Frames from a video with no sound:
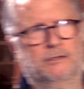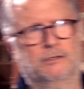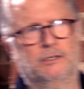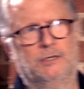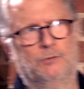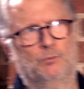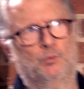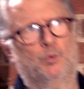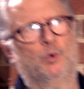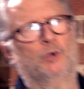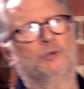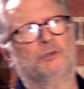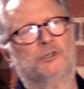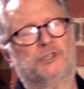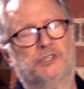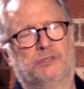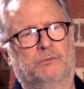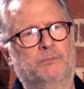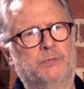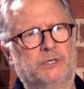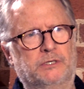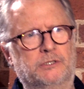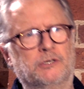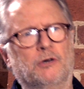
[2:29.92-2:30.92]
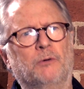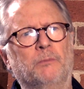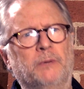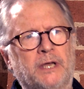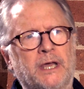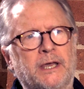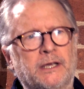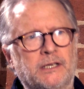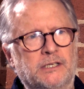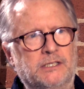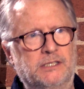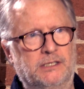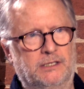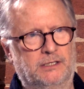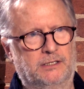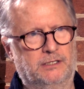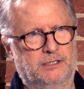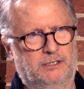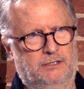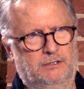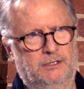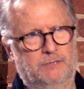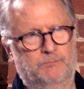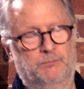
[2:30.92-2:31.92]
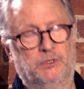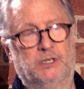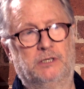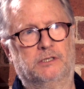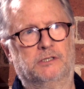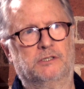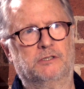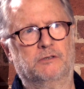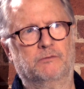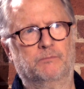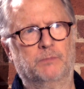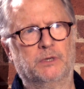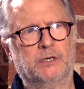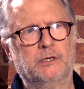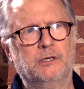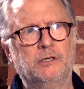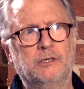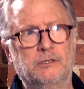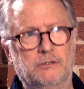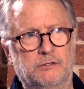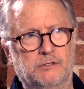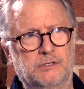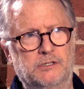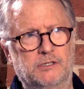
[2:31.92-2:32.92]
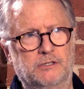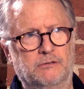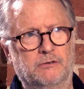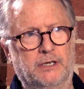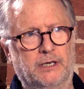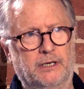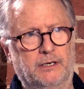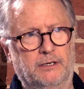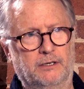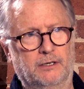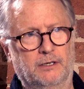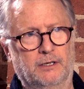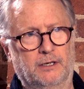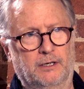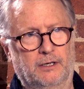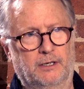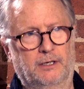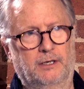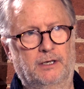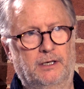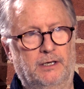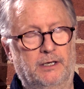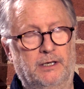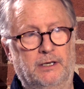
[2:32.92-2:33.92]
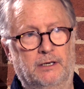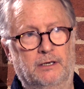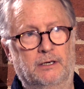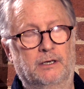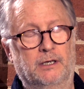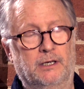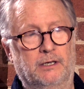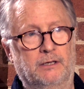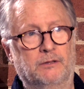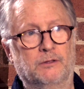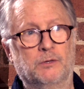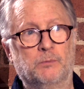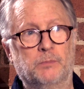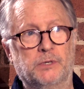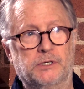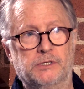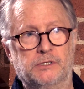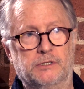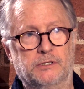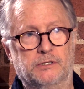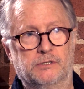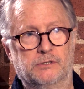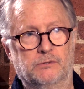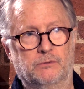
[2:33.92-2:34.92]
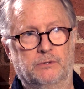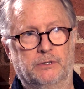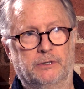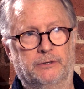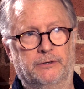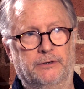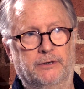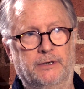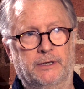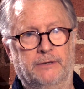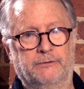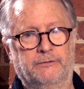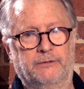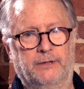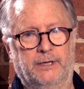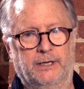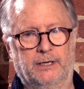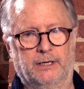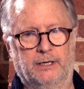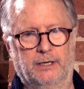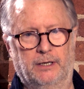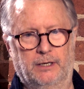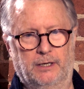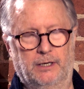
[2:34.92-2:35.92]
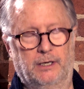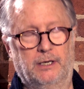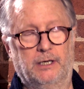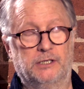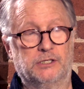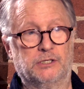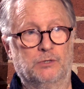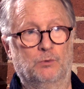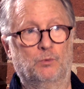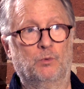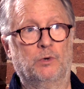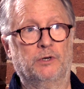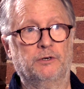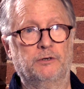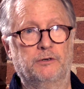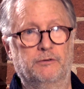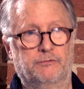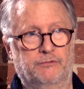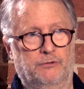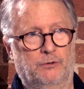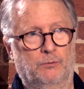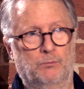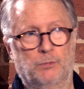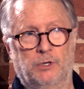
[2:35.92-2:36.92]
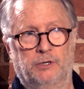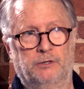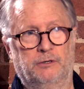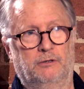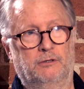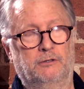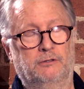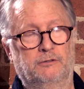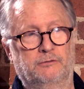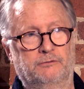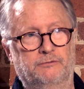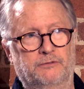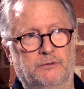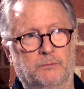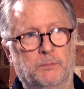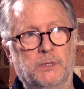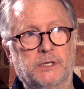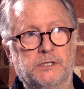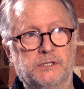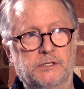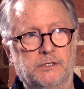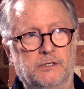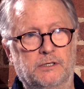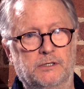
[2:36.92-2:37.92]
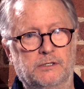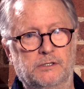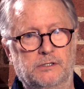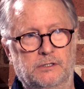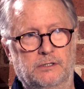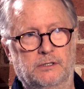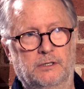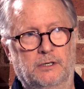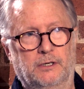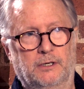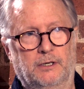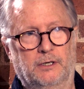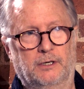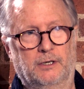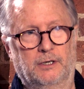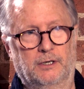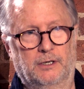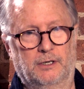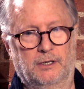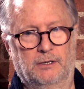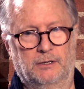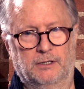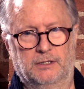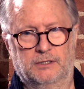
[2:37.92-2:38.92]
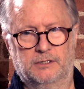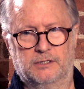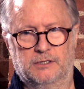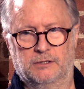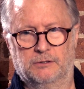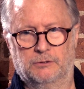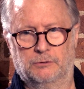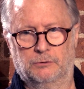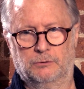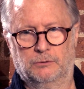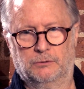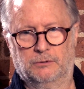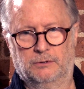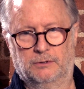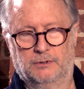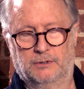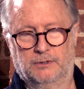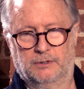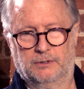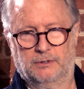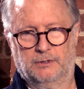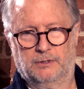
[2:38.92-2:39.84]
that you want to be dominated because you've been used to it in the business world. And I think it's a wonderful model for business to